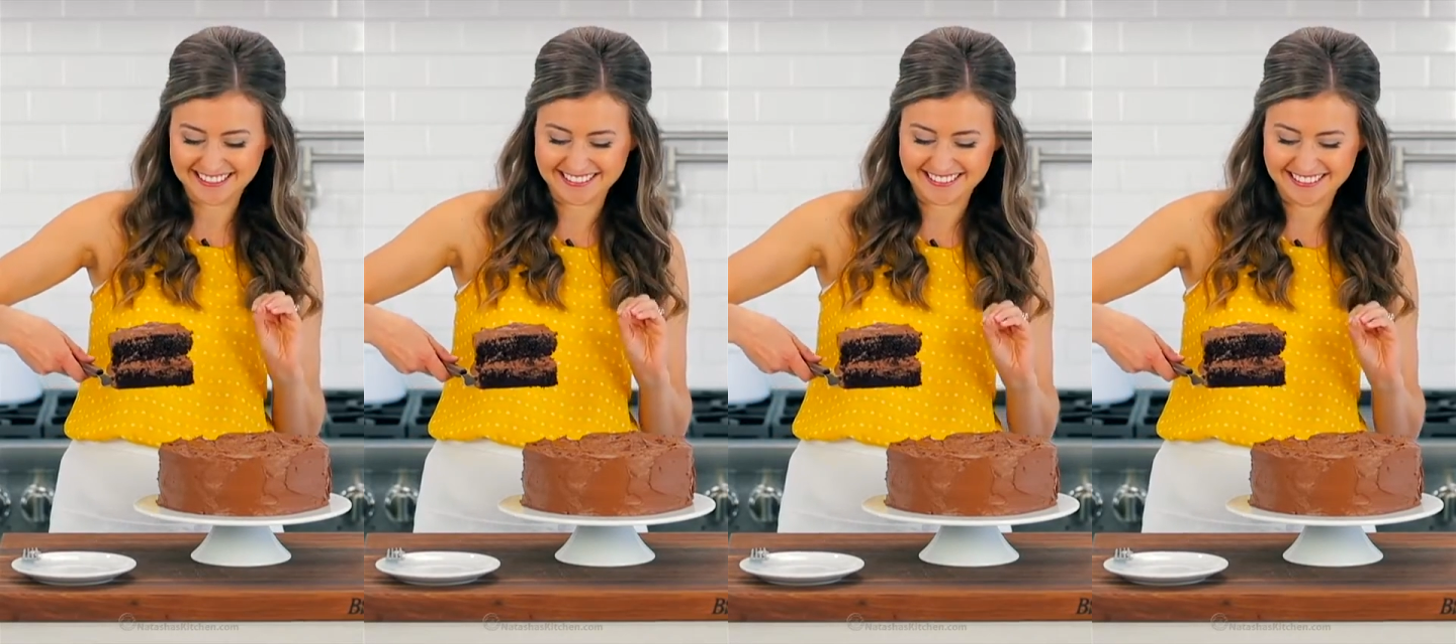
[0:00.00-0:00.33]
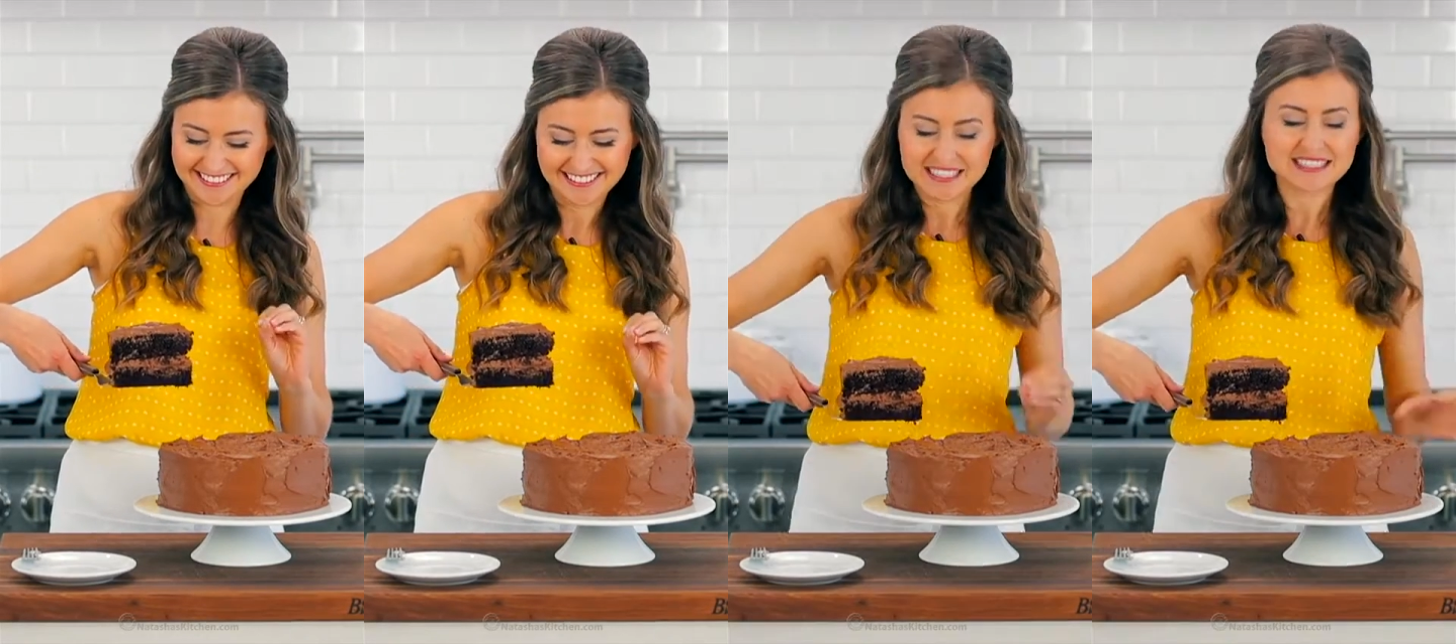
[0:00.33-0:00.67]
Oh,
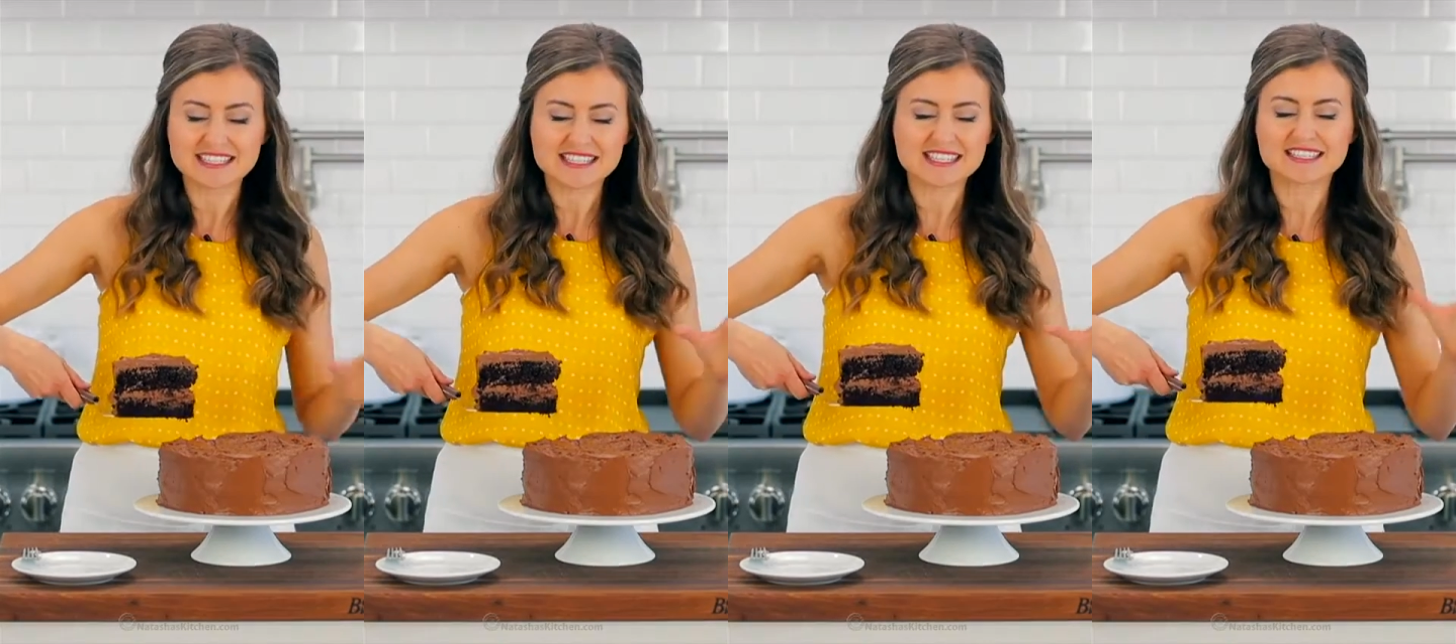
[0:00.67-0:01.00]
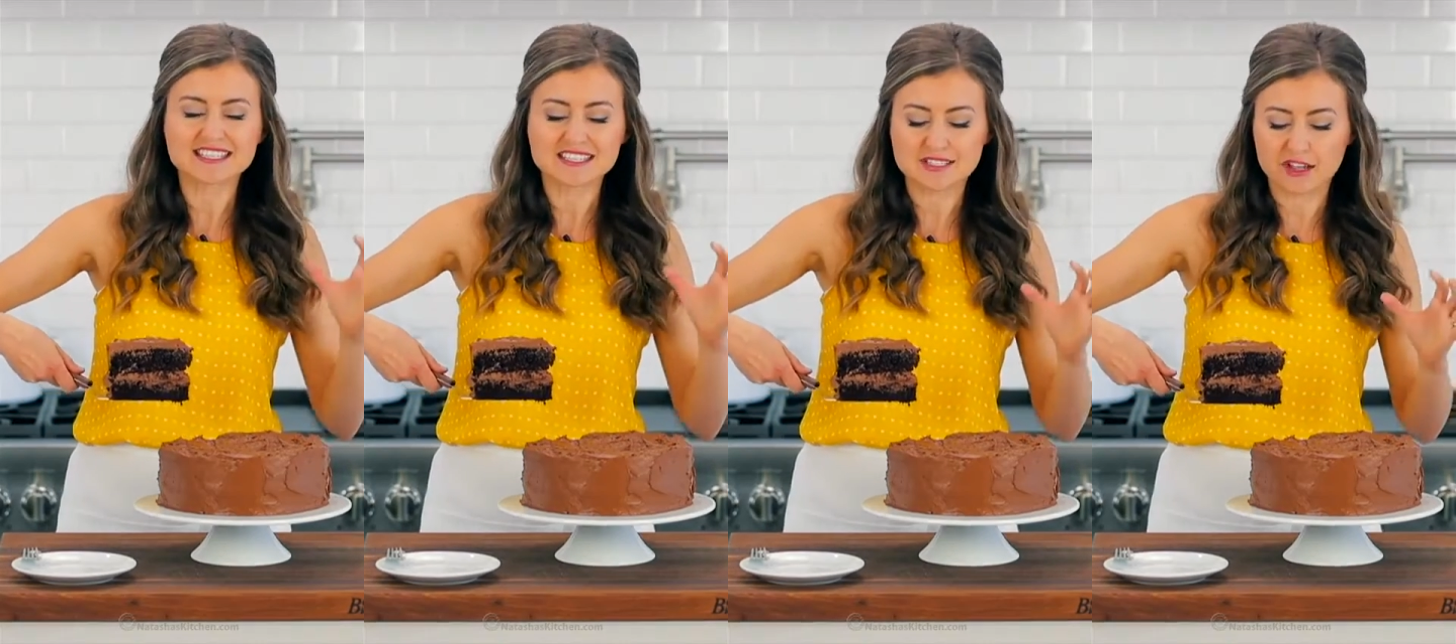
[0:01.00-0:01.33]
this is
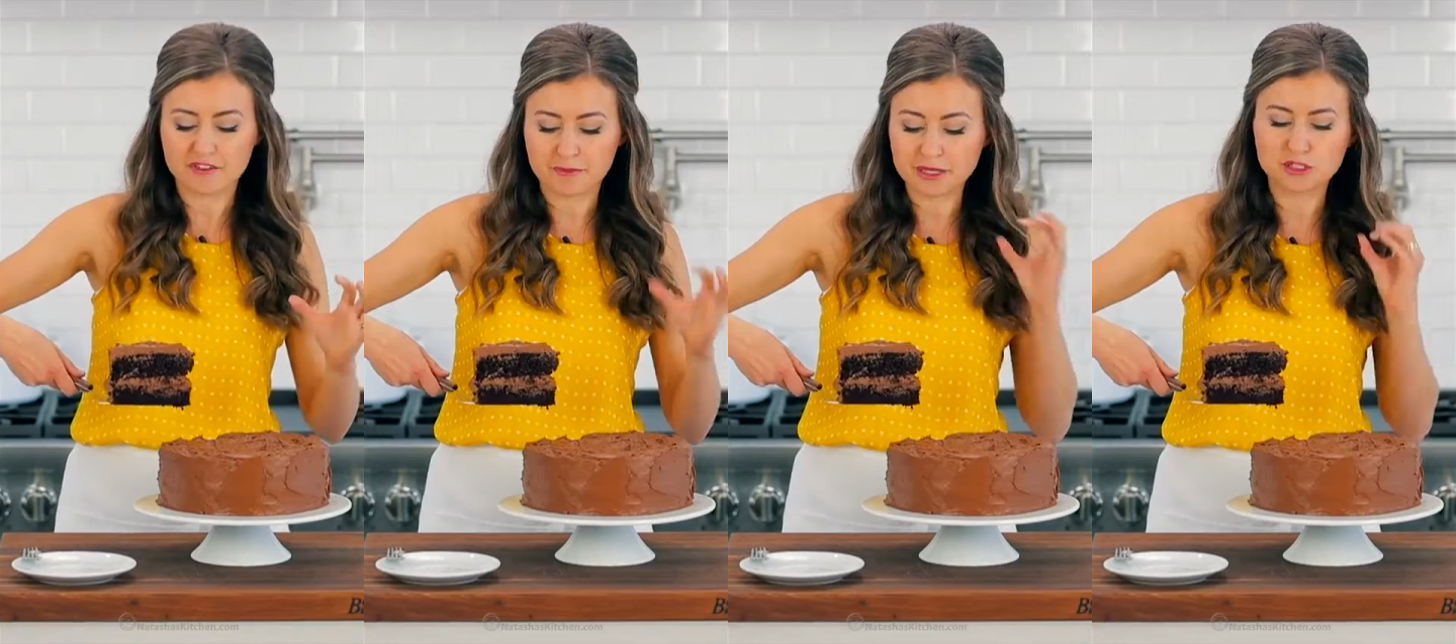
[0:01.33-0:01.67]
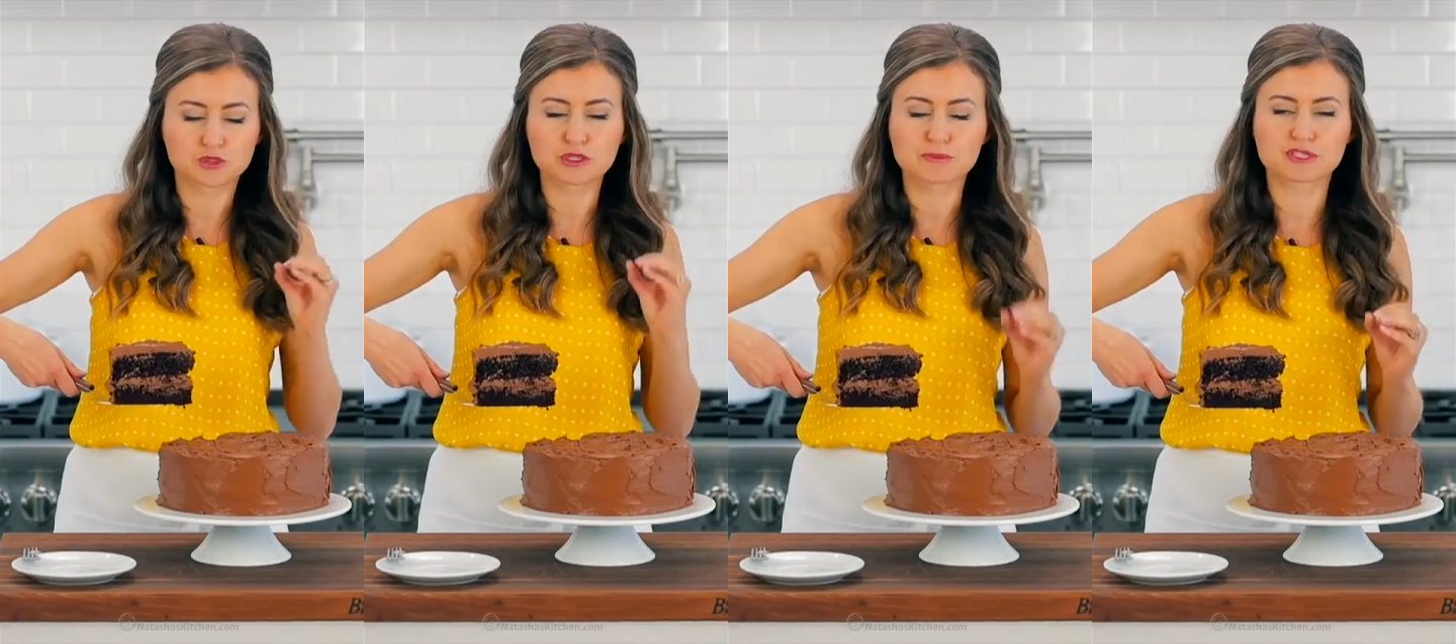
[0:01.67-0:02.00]
the stuff my
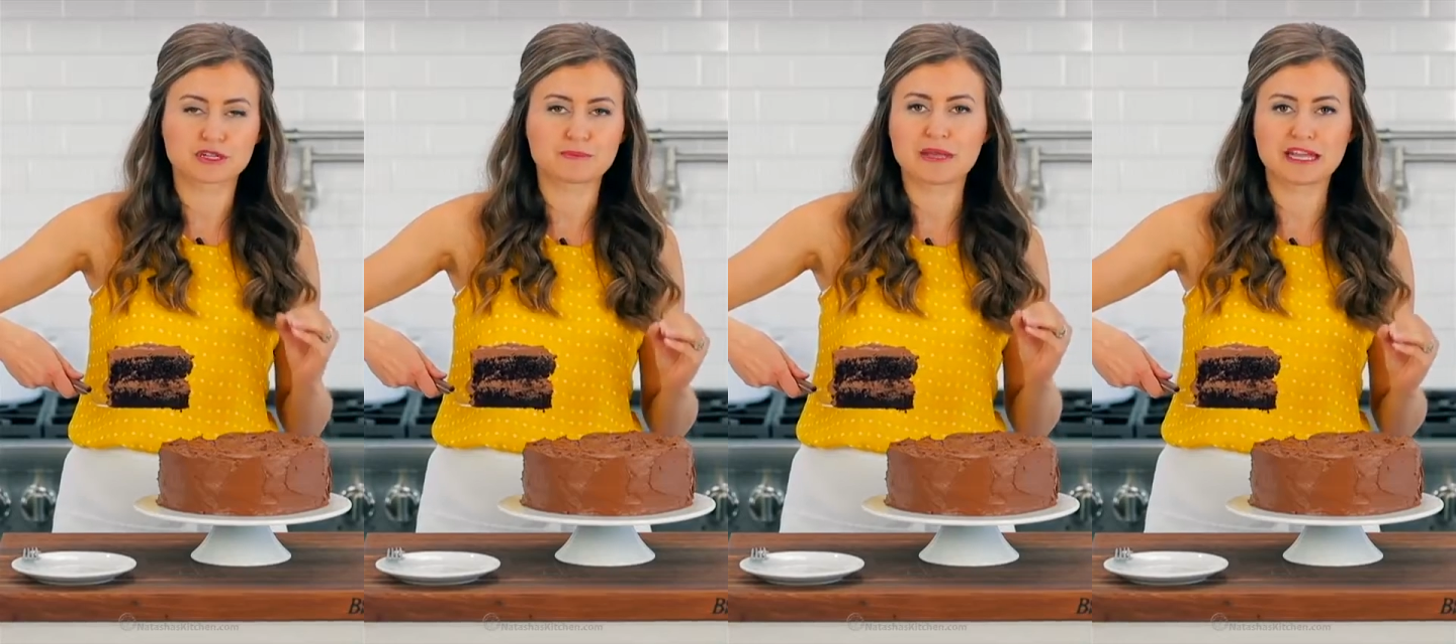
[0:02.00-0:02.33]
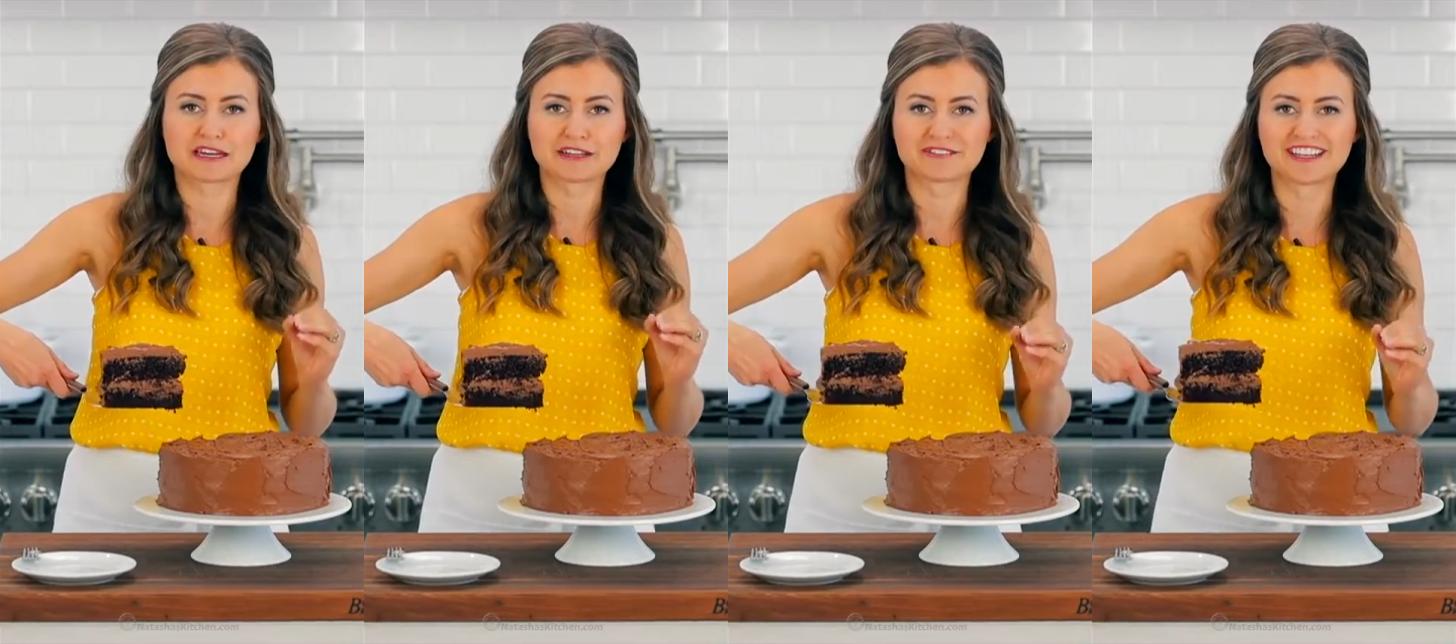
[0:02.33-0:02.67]
dreams are
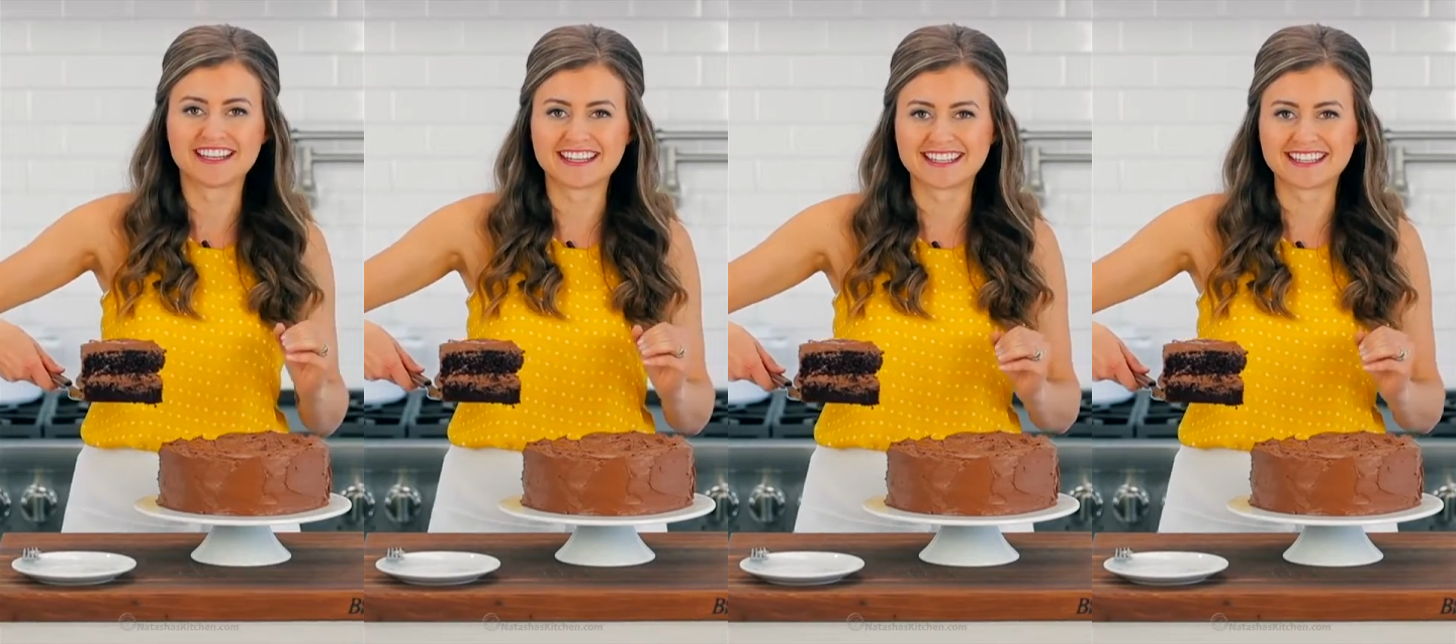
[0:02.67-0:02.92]
made of.